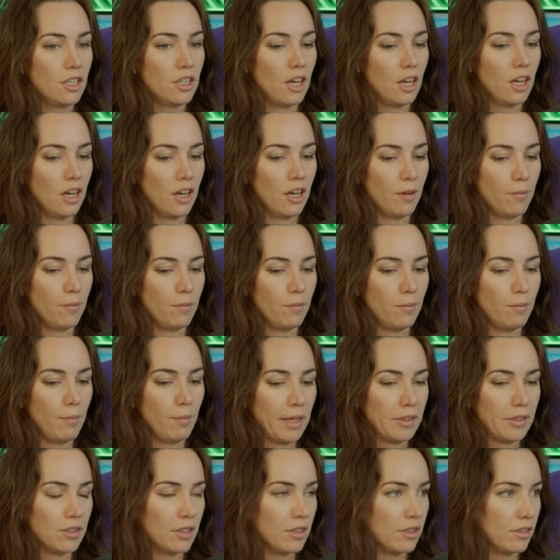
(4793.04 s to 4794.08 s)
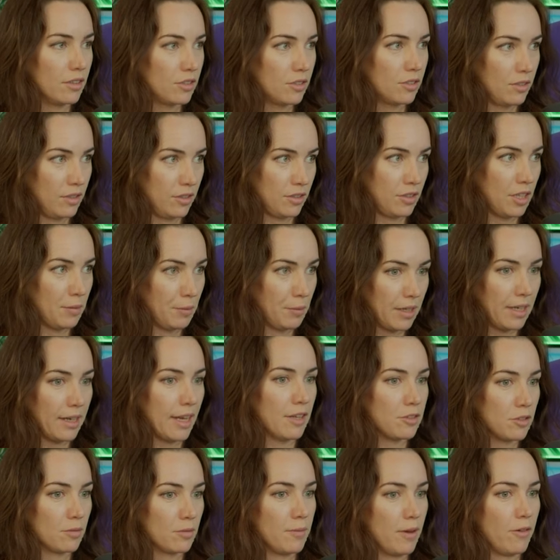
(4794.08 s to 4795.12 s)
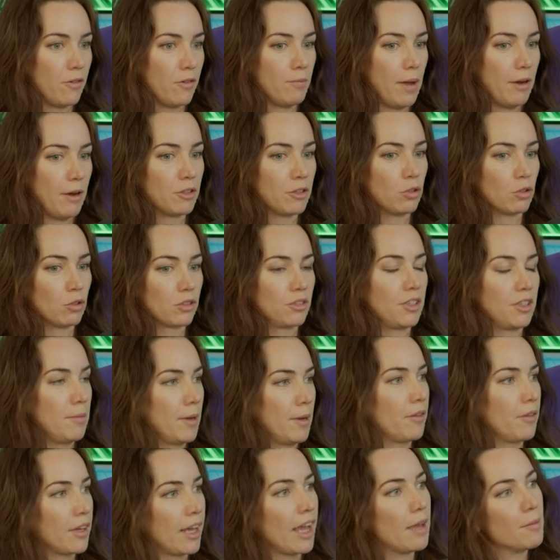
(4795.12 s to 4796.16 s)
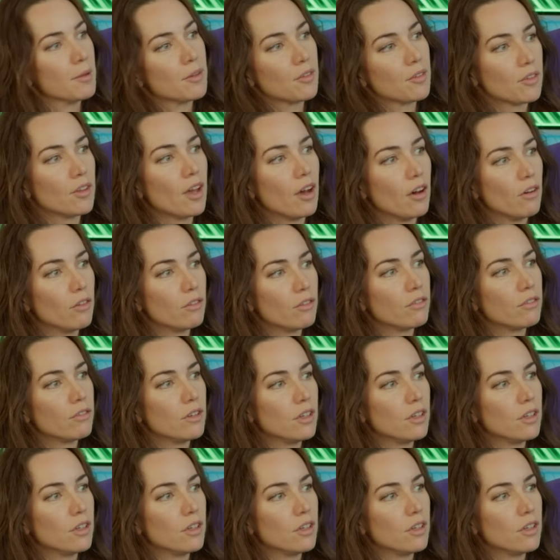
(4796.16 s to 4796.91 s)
makes it seemingly less meritocracy about the game itself.